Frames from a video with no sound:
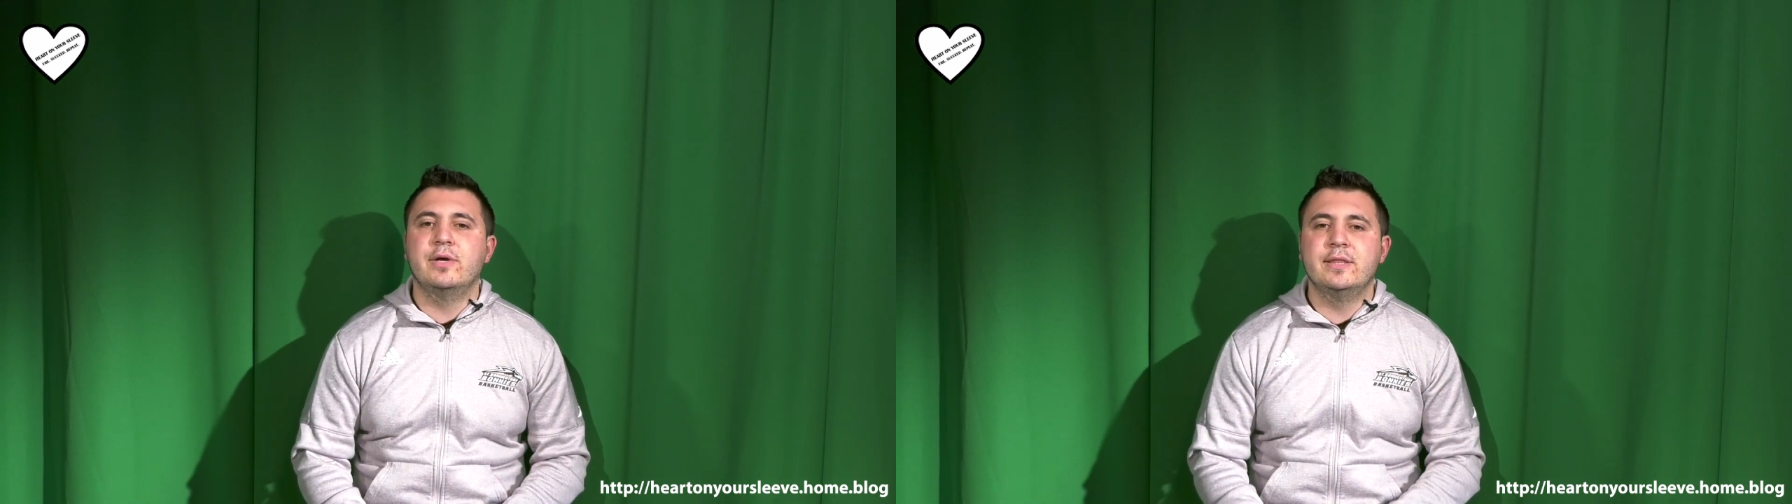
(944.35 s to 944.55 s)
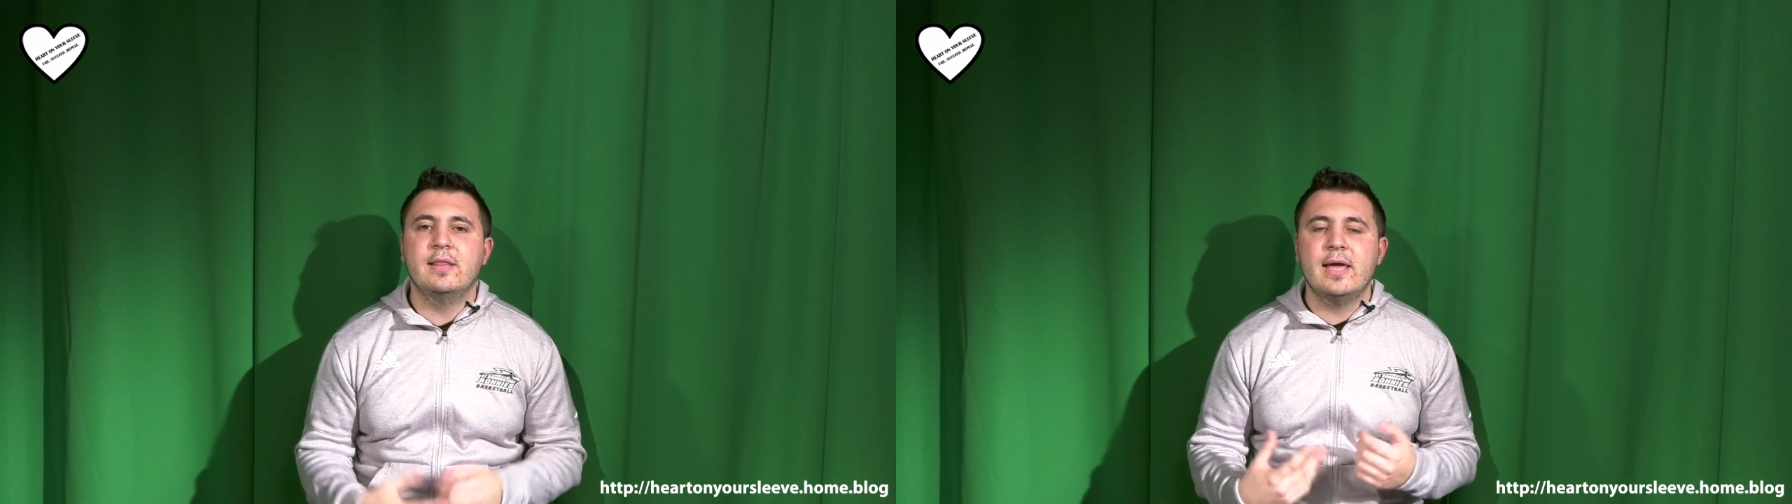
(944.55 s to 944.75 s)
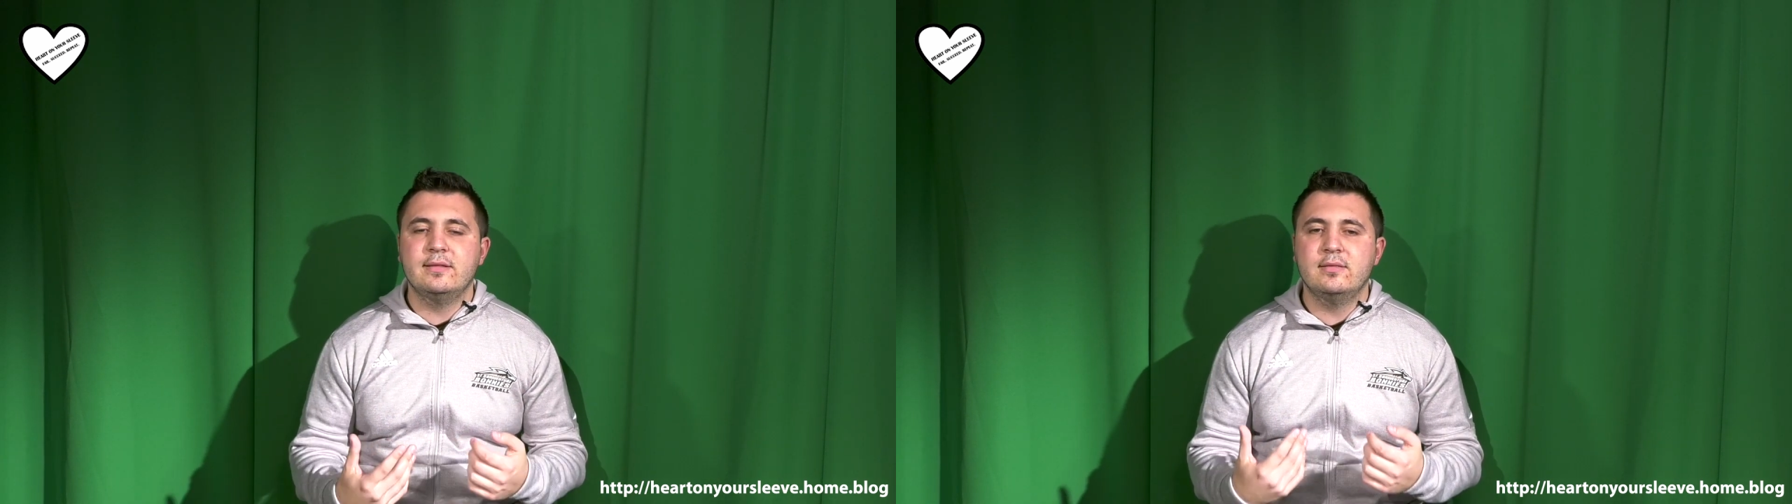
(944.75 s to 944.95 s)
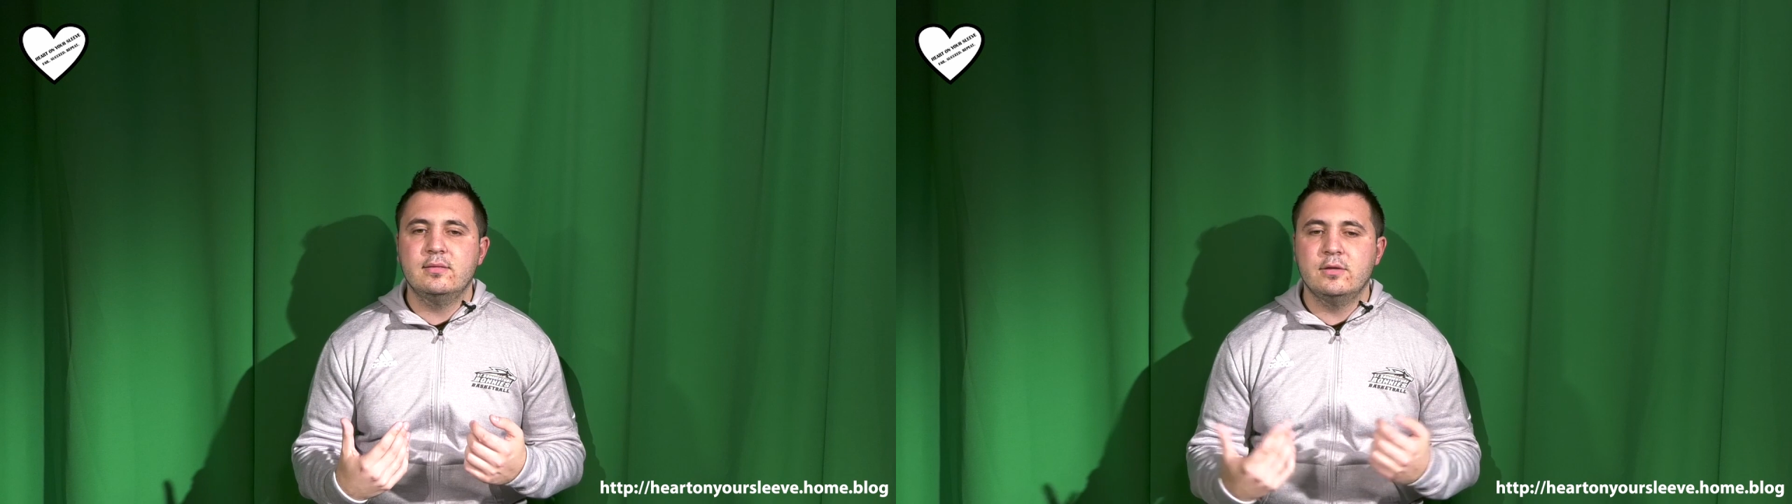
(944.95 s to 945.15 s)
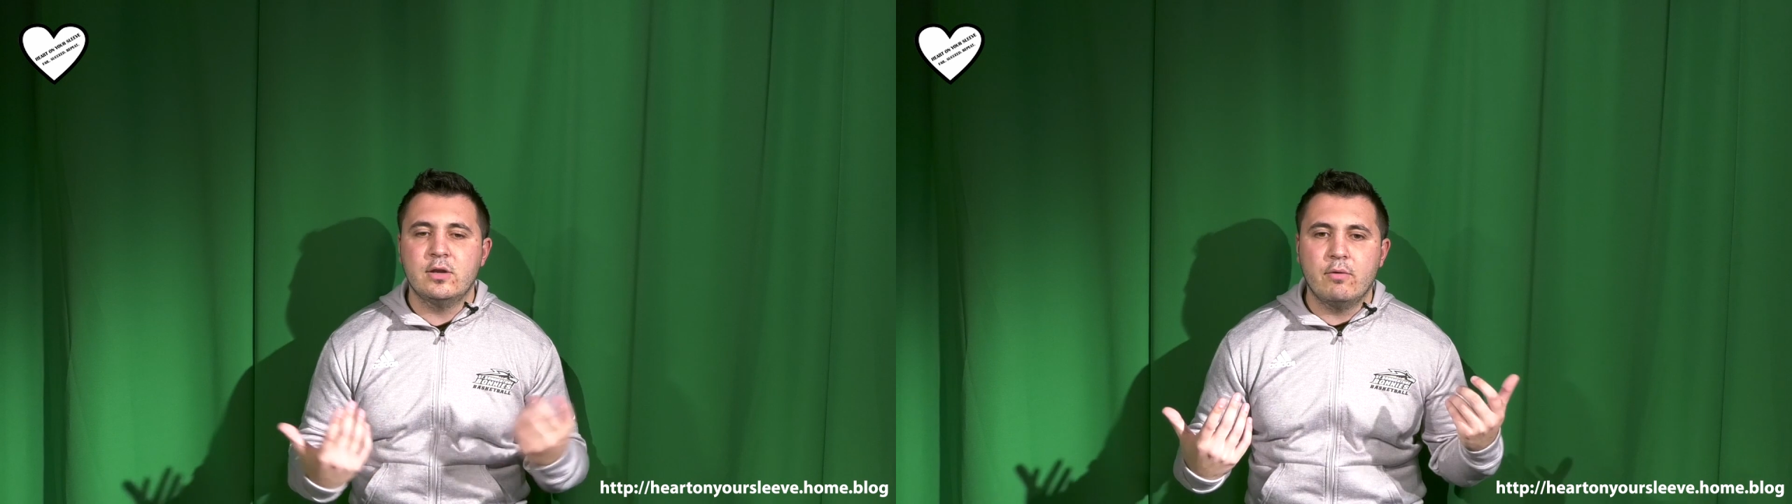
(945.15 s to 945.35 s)
And like,
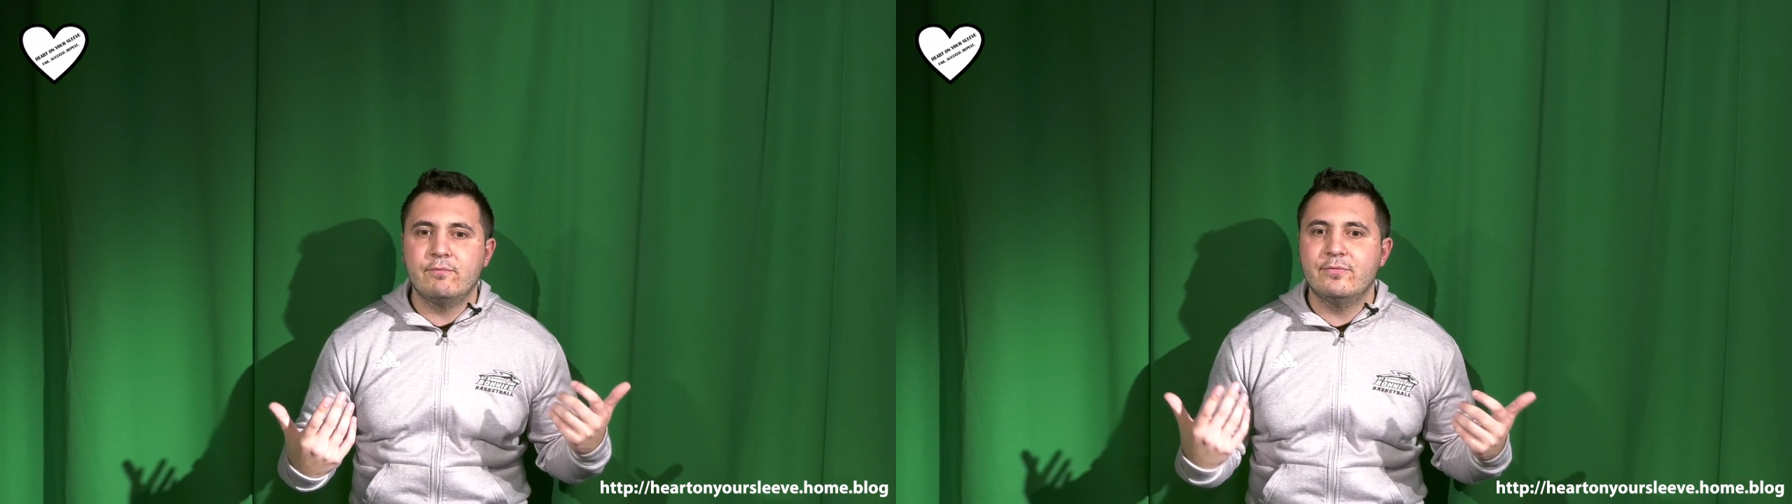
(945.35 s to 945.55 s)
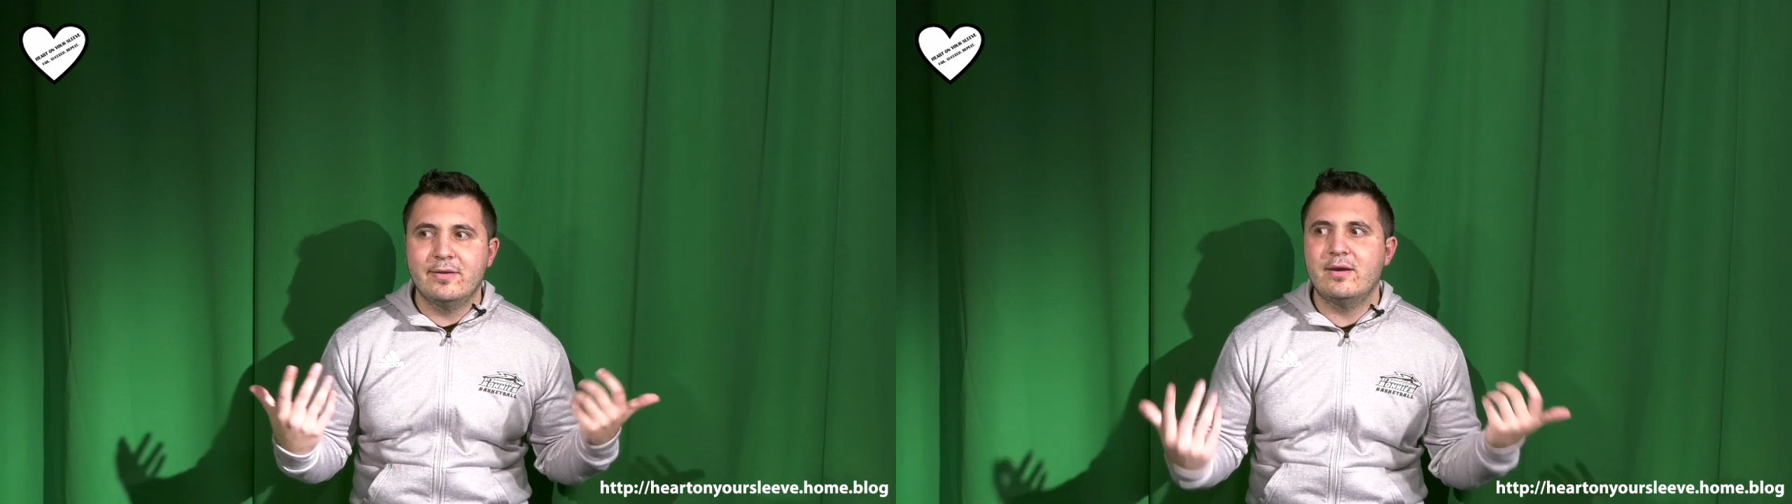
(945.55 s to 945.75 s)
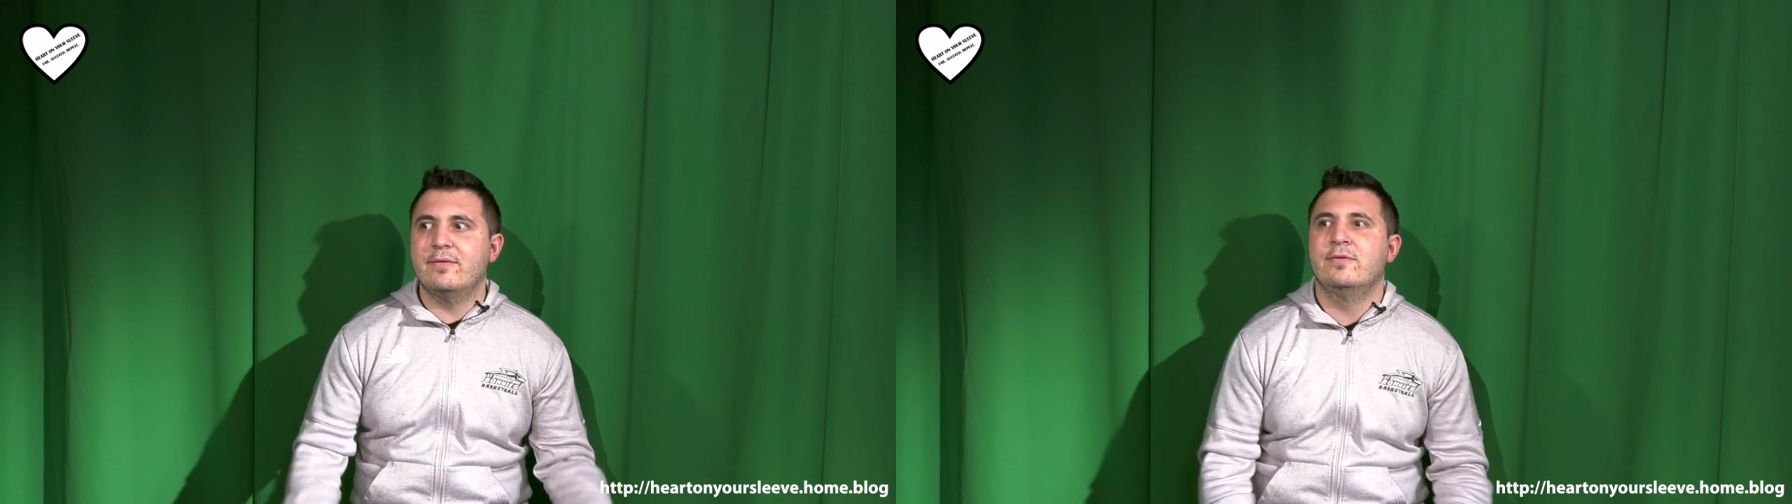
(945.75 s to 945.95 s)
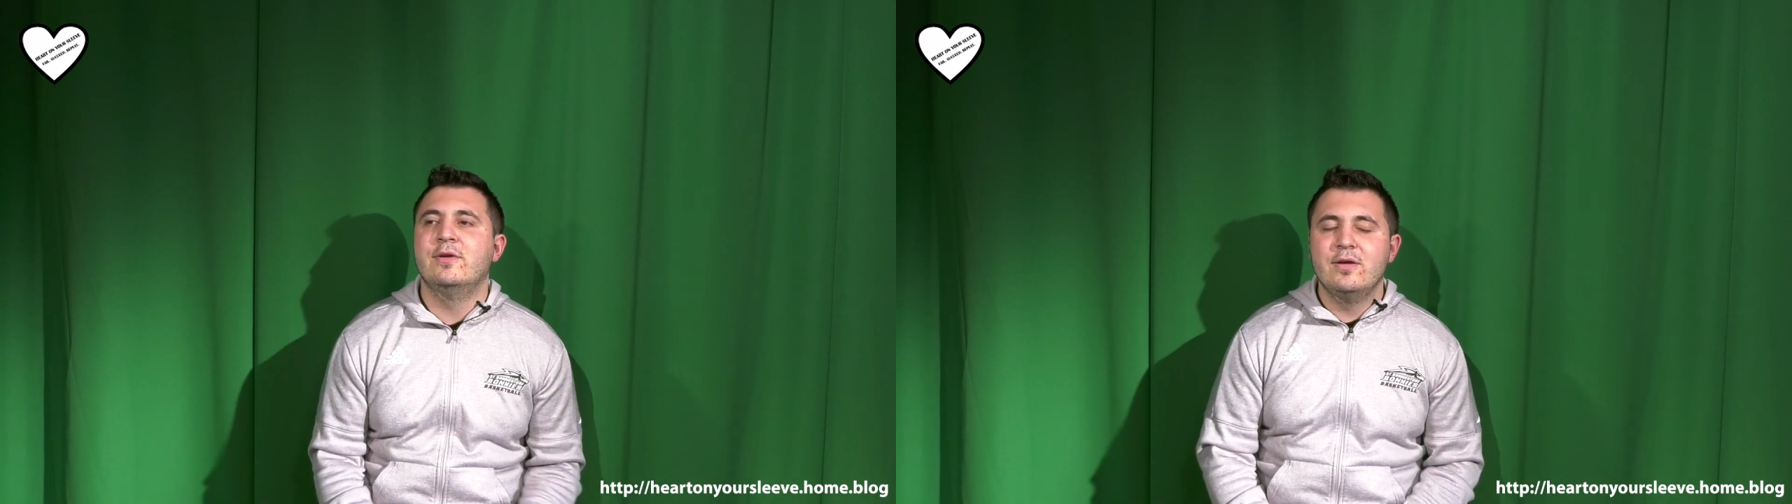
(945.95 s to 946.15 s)
you know, and